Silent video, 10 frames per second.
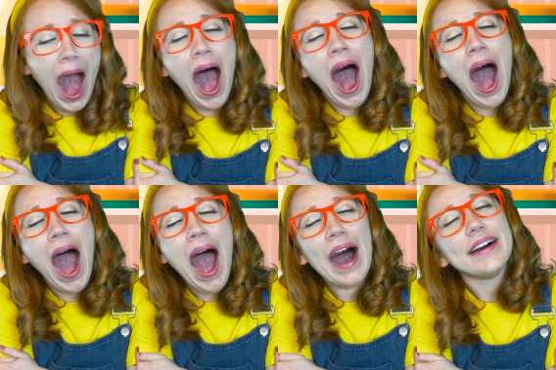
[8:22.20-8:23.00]

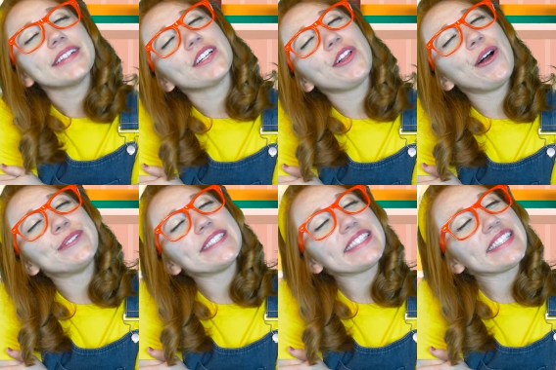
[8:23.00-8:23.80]
ah,
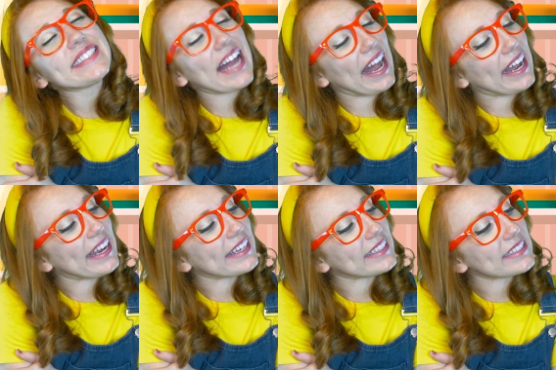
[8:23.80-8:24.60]
closed his
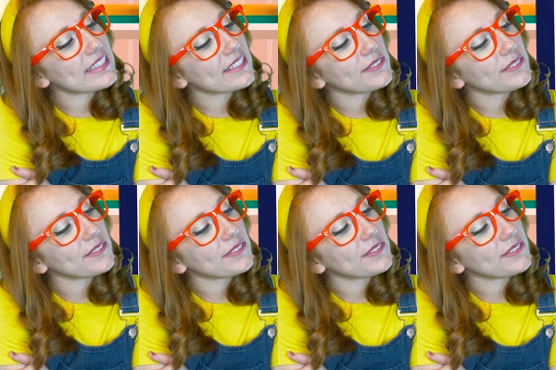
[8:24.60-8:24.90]
eyes,